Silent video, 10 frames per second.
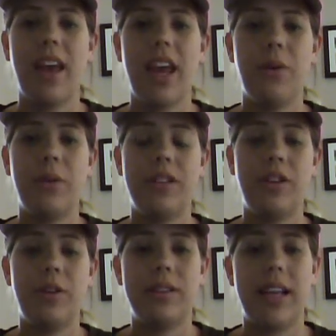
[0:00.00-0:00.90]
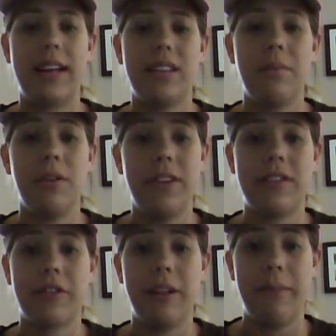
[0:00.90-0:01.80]
it was used as a movie
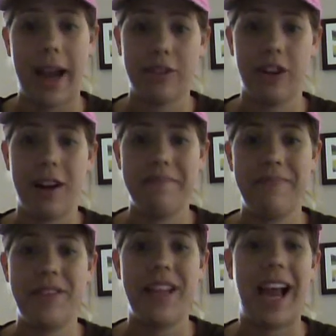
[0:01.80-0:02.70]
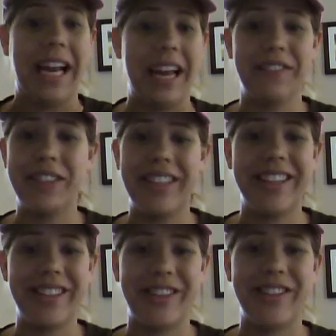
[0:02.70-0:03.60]
screen backdrop. I had never seen
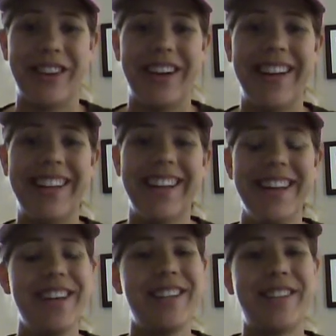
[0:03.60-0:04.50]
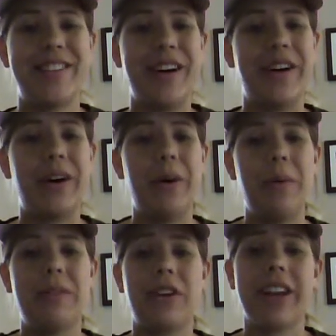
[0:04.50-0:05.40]
it turned on. So
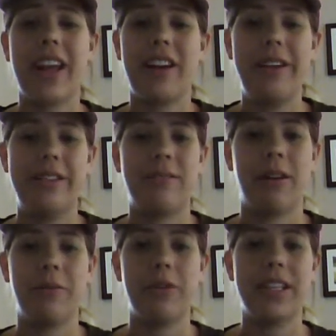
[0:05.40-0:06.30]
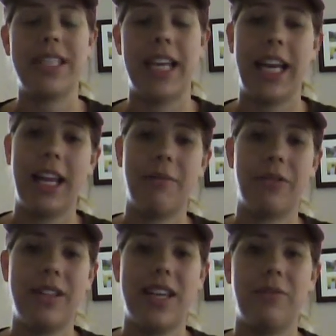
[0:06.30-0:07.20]
learning how to use smartboards in EDM
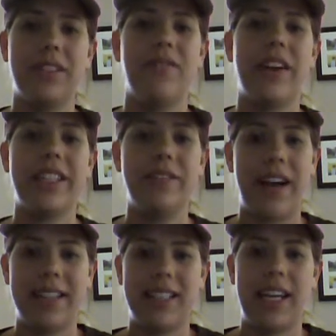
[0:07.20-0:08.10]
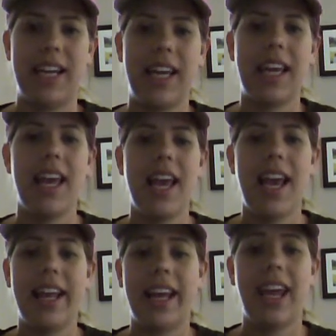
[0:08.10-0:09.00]
310 was very fascinating,
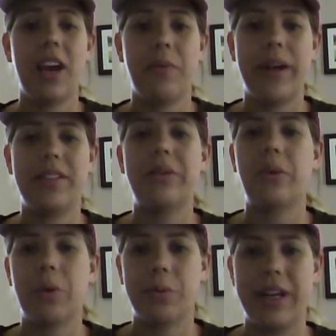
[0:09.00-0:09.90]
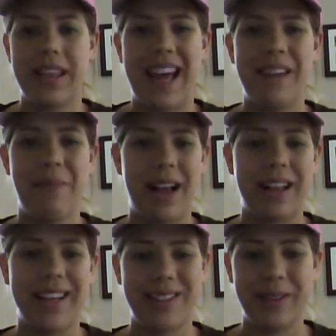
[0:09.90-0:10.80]
and I can't wait to incorporate that in my
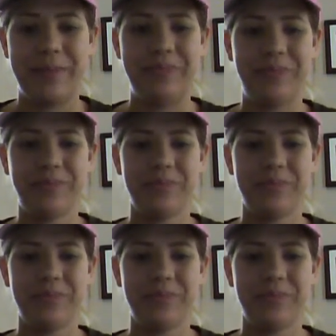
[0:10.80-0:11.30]
classroom.